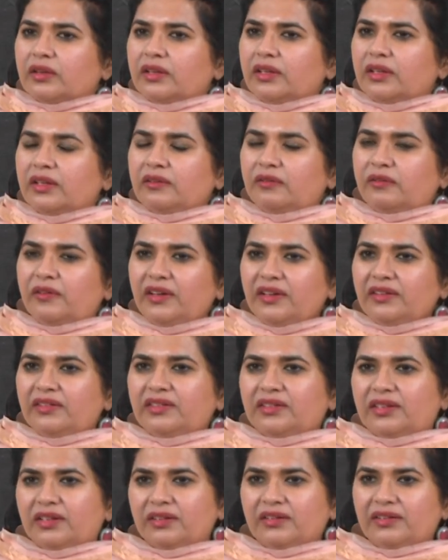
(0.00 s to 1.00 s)
In
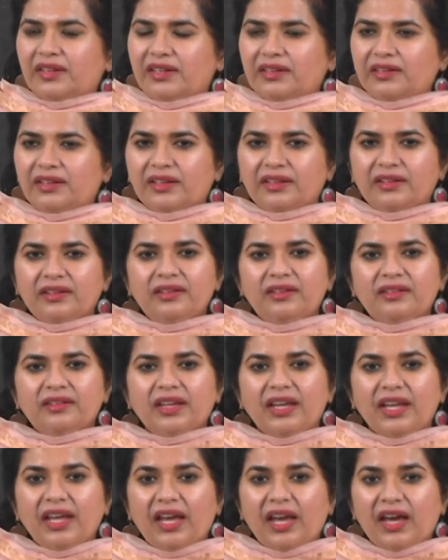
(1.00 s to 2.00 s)
first sentence,
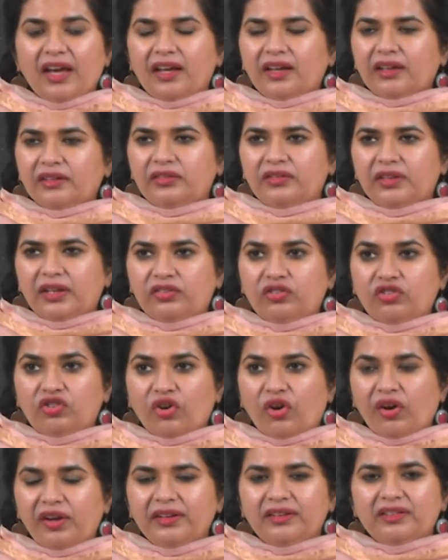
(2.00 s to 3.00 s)
the
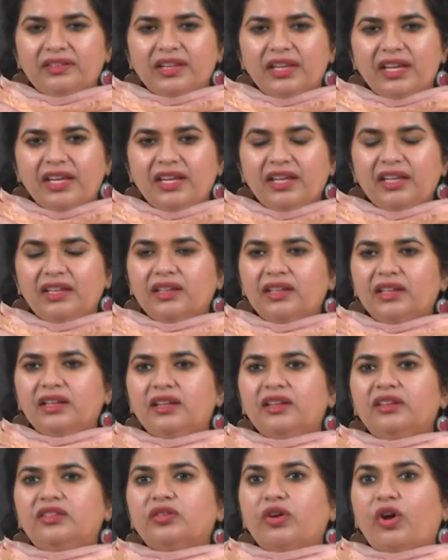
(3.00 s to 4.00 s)
choice A
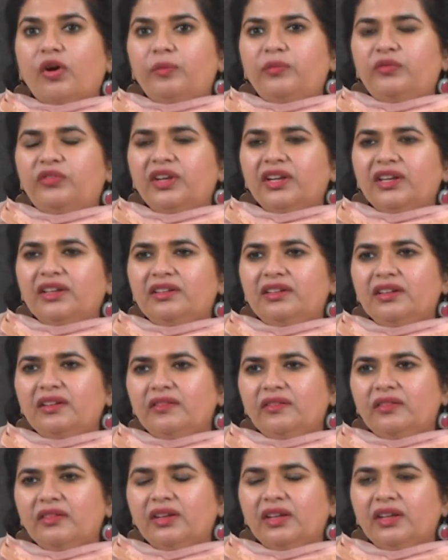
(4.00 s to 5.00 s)
is
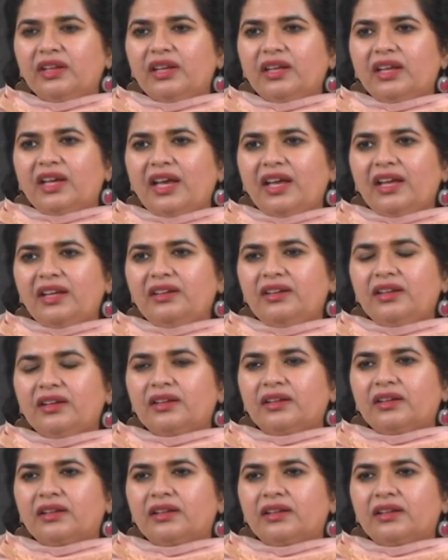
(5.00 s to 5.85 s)
objective and